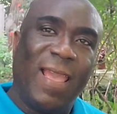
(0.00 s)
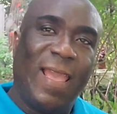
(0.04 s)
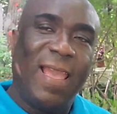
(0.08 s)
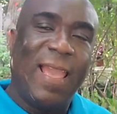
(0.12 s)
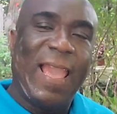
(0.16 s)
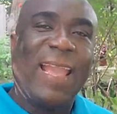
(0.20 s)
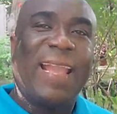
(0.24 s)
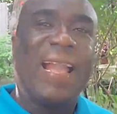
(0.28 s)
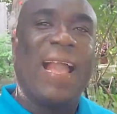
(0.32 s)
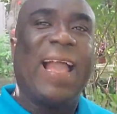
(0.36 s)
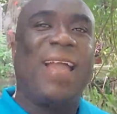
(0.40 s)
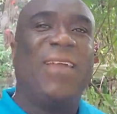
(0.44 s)

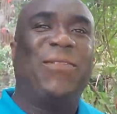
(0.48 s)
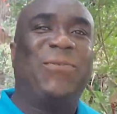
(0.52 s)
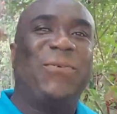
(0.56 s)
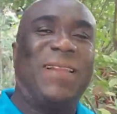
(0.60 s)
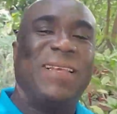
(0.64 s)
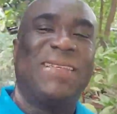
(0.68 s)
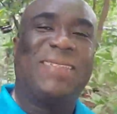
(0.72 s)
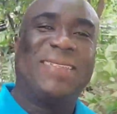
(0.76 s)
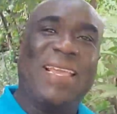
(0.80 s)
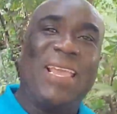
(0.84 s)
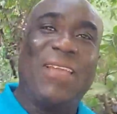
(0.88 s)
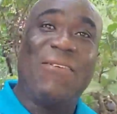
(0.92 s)
Hey guys,
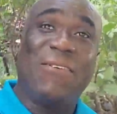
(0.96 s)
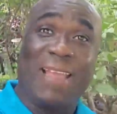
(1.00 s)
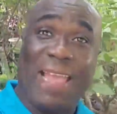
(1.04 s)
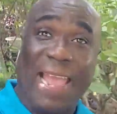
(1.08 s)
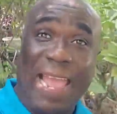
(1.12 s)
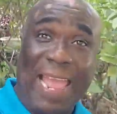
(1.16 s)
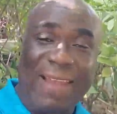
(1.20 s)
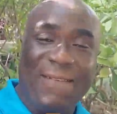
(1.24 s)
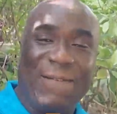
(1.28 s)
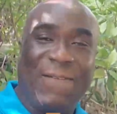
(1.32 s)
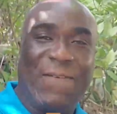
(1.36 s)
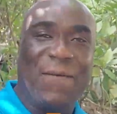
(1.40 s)
well, I see here
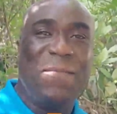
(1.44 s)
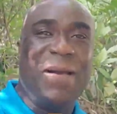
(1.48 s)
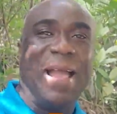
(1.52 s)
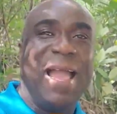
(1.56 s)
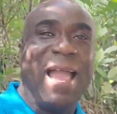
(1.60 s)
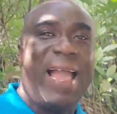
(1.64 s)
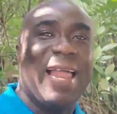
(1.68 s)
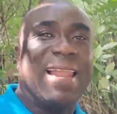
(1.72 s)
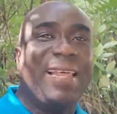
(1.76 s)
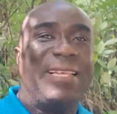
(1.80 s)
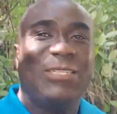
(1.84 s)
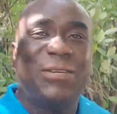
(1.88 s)
again from
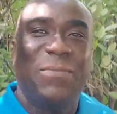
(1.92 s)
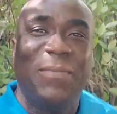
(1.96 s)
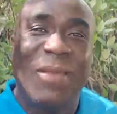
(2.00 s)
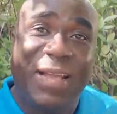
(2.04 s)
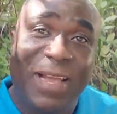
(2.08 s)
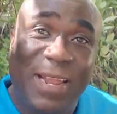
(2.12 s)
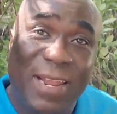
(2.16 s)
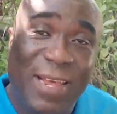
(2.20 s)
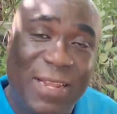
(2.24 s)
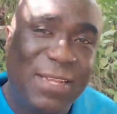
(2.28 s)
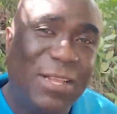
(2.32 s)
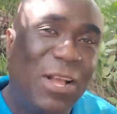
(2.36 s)

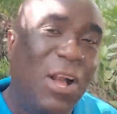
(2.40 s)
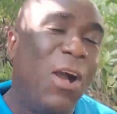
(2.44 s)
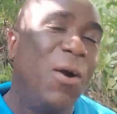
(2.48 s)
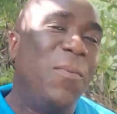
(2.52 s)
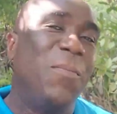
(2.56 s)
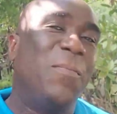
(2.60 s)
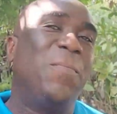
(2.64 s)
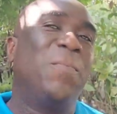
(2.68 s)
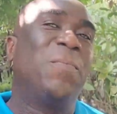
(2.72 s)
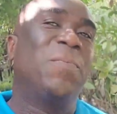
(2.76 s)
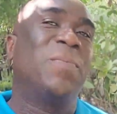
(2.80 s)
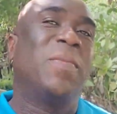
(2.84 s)

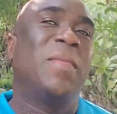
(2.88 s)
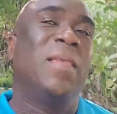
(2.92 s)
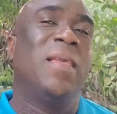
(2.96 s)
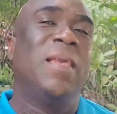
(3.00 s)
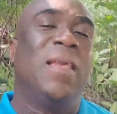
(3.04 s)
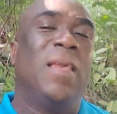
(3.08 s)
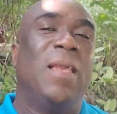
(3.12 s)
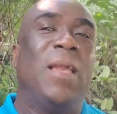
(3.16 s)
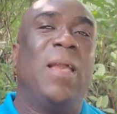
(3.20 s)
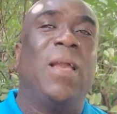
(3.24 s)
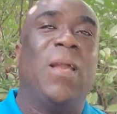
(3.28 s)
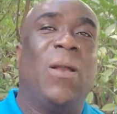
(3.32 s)
My-Island-Jamaica.com.
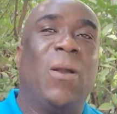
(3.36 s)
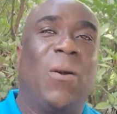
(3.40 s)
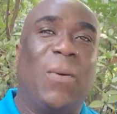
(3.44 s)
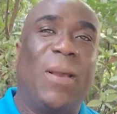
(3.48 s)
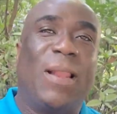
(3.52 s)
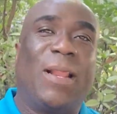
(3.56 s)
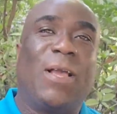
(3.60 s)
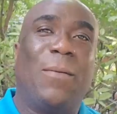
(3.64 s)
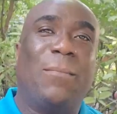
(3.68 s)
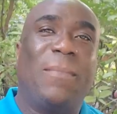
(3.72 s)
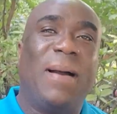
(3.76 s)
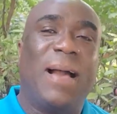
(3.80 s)

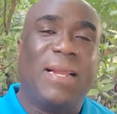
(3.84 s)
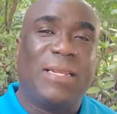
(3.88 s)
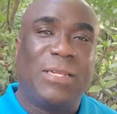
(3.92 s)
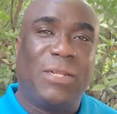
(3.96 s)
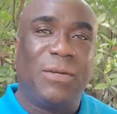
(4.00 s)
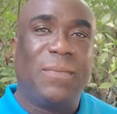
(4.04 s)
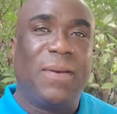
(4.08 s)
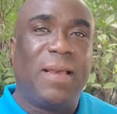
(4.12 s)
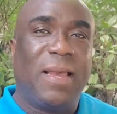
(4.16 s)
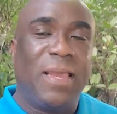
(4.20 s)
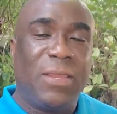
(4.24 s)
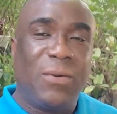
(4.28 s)
Welcome back
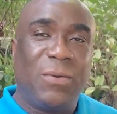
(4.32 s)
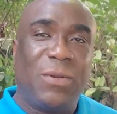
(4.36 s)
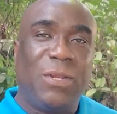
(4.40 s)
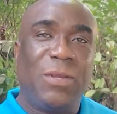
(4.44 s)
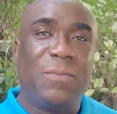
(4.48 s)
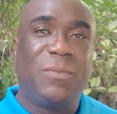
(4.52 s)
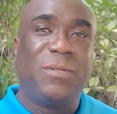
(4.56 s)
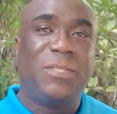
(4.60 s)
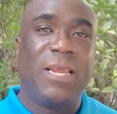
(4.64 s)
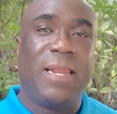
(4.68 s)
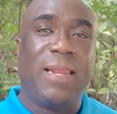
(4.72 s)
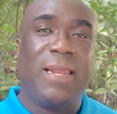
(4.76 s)
to my
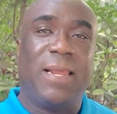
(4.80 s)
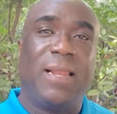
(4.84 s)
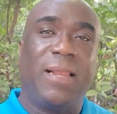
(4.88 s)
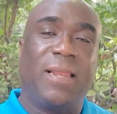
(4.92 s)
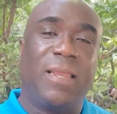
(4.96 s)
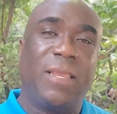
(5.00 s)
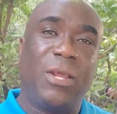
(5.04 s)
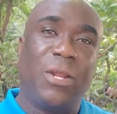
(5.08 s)
YouTube channel.